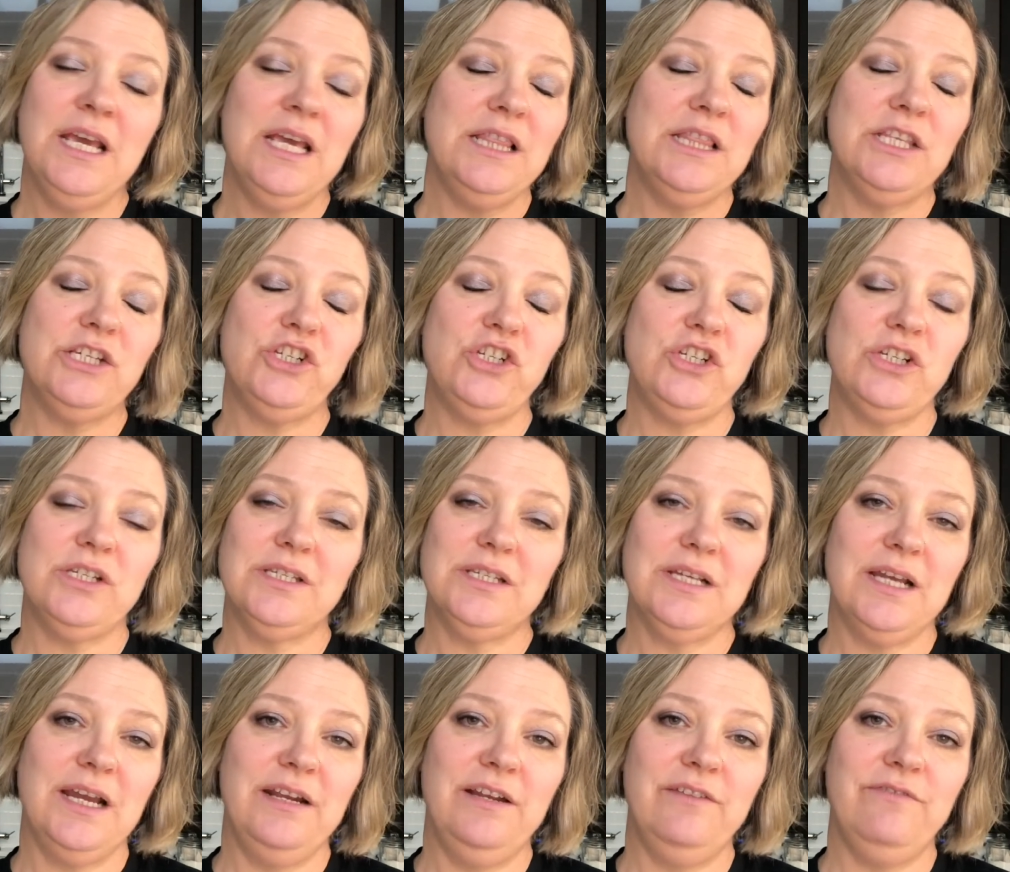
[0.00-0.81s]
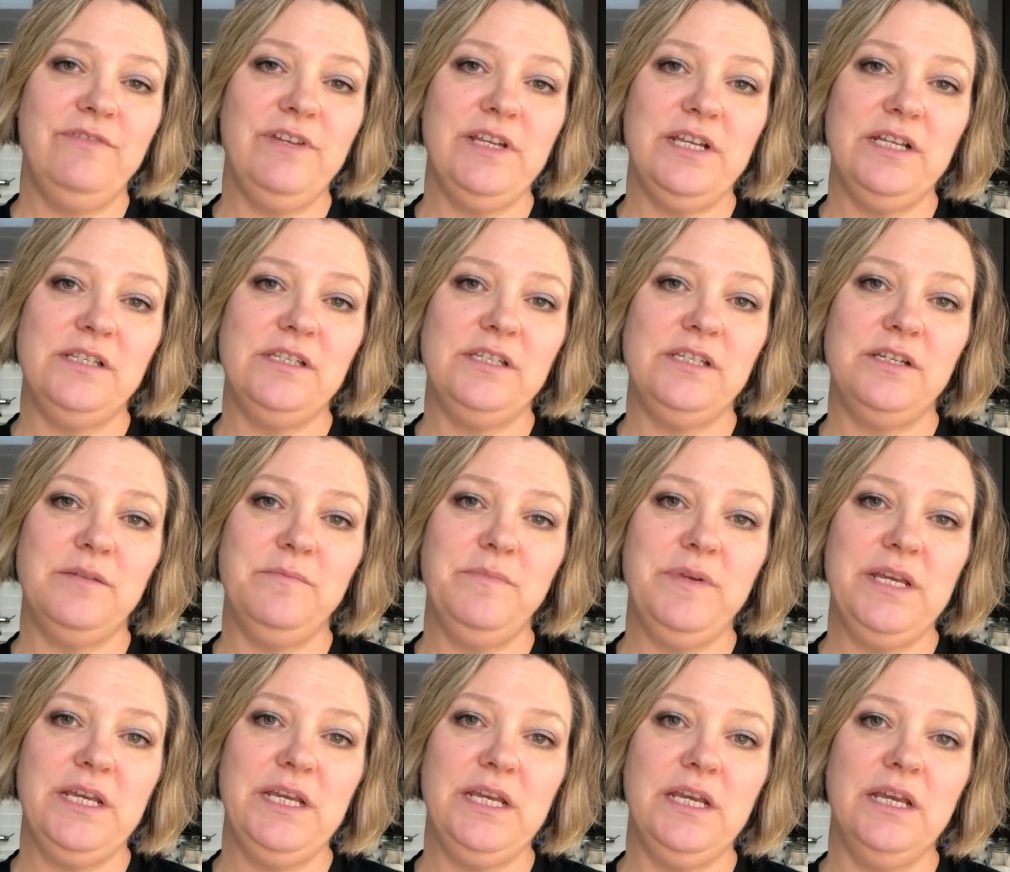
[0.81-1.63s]
This just kind of needs to
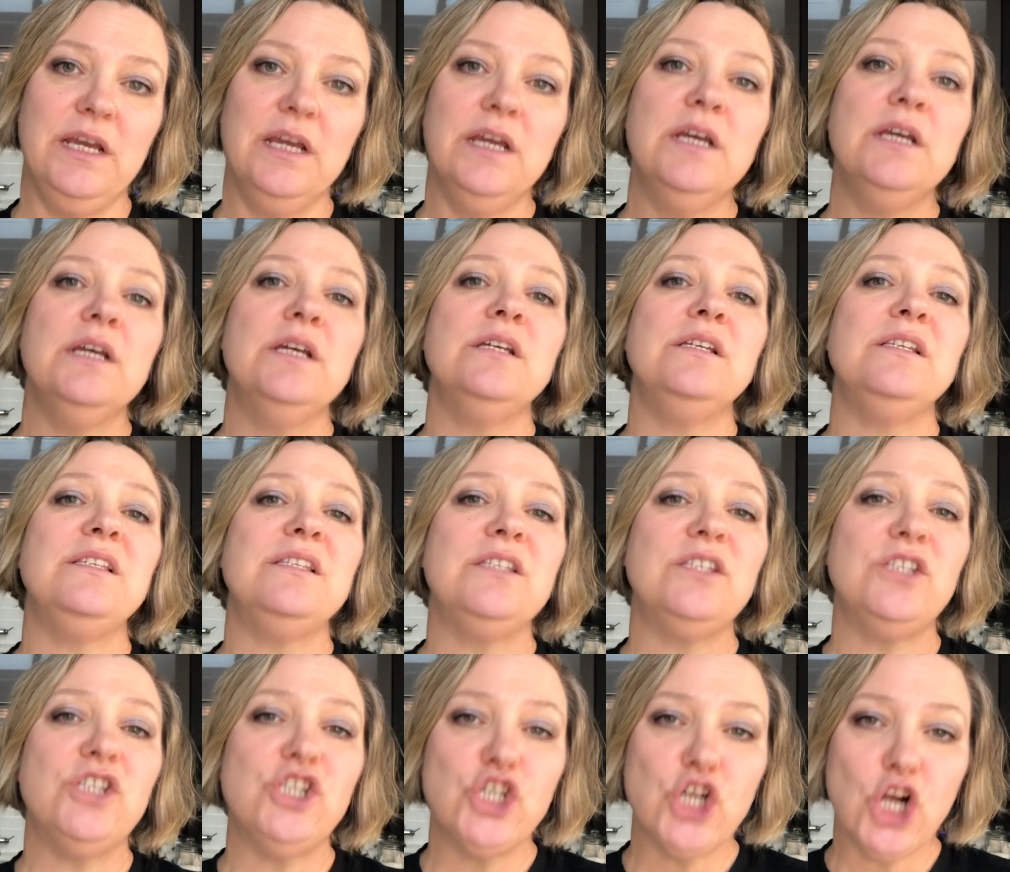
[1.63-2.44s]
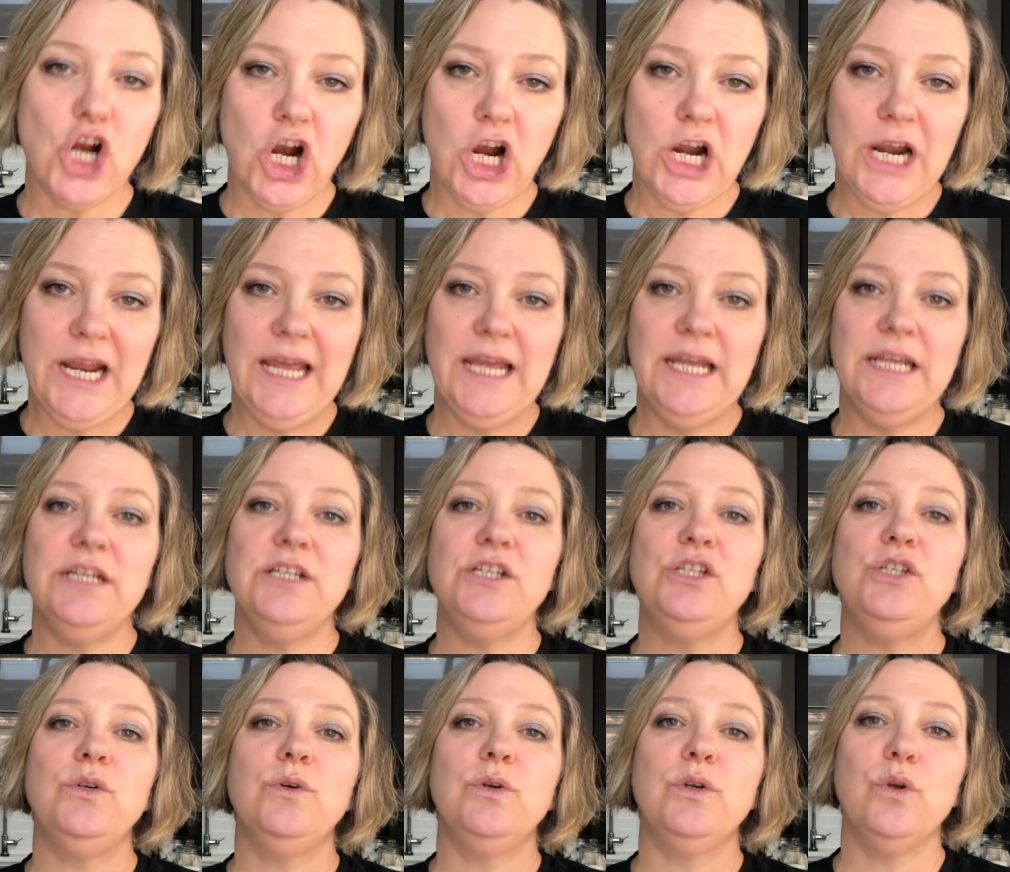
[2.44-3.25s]
be stirred in
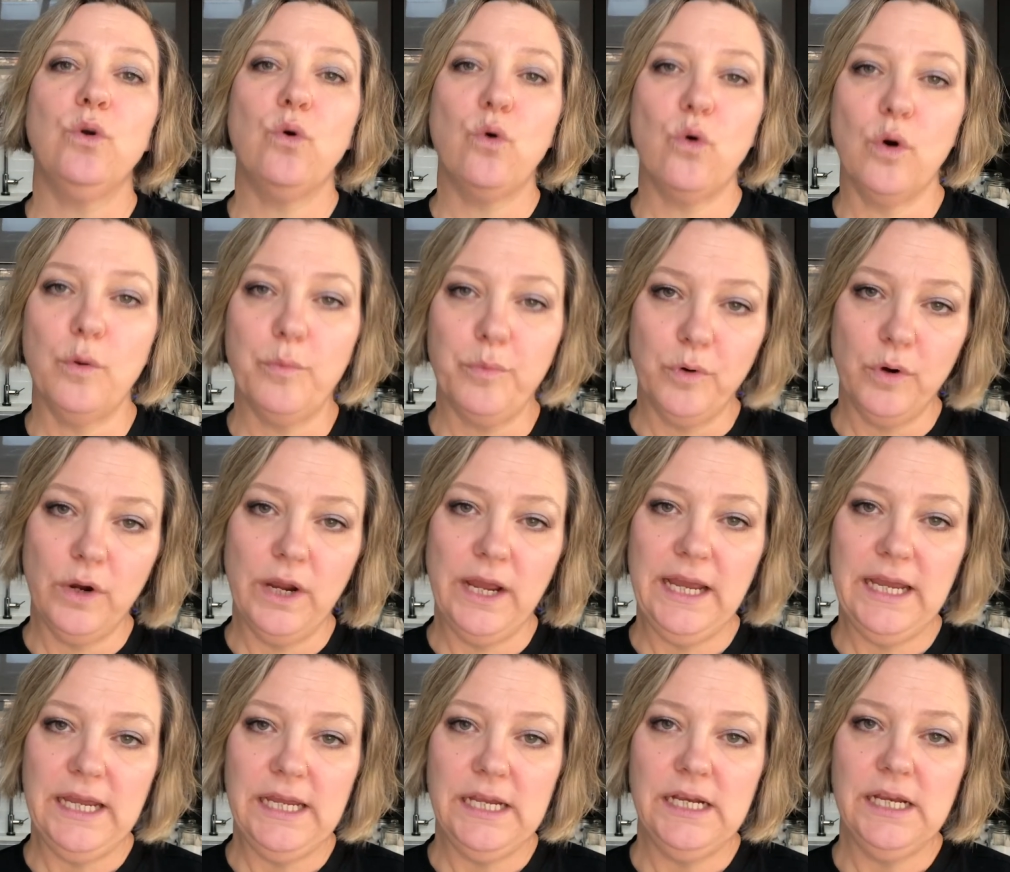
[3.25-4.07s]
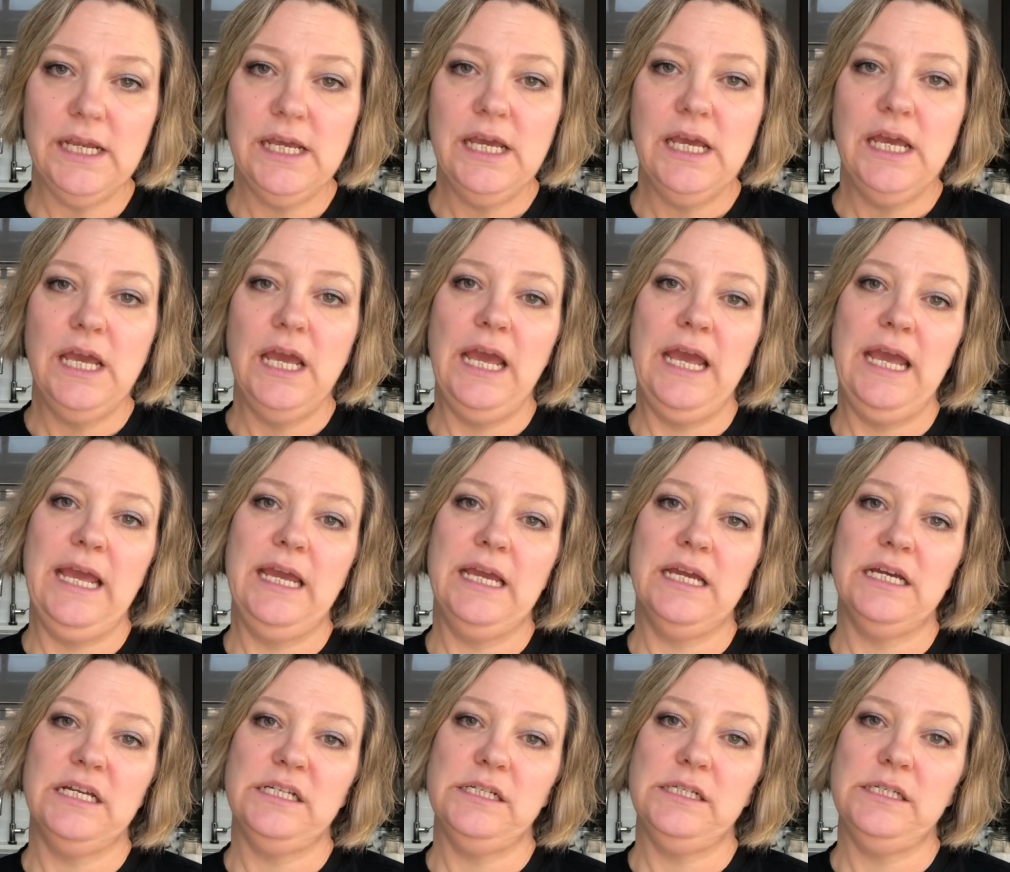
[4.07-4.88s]
to incorporate
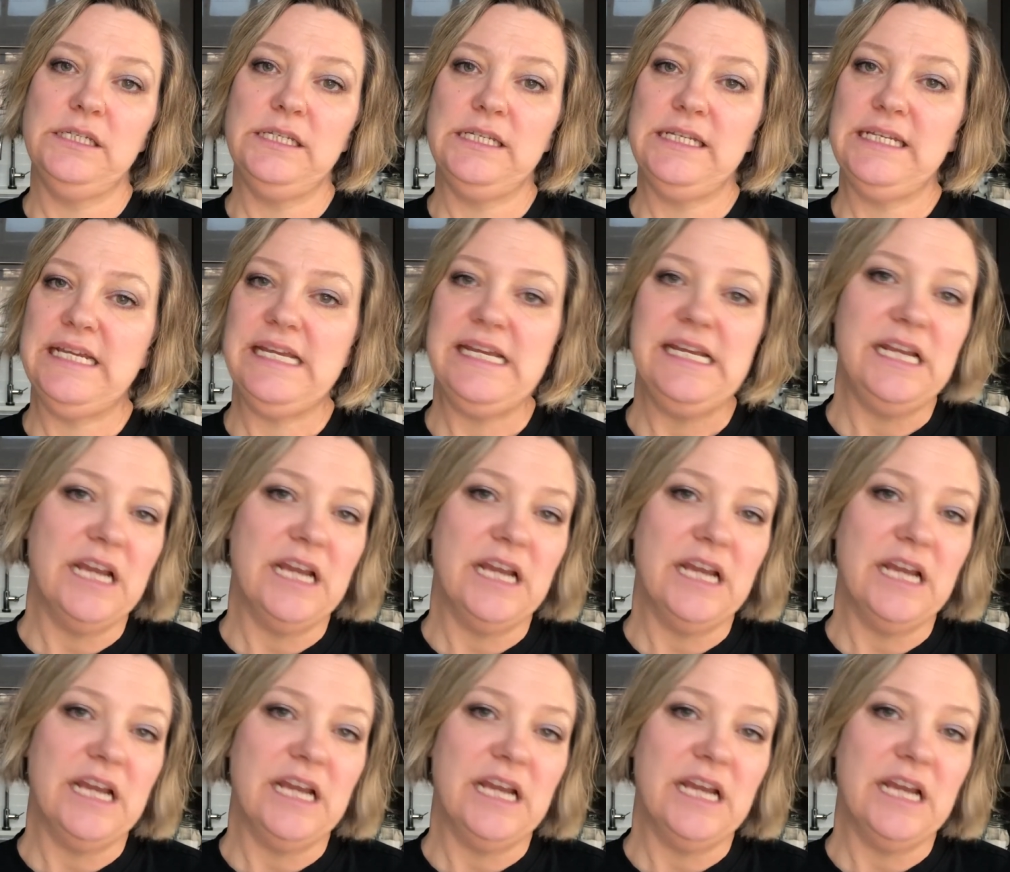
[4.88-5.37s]
and heat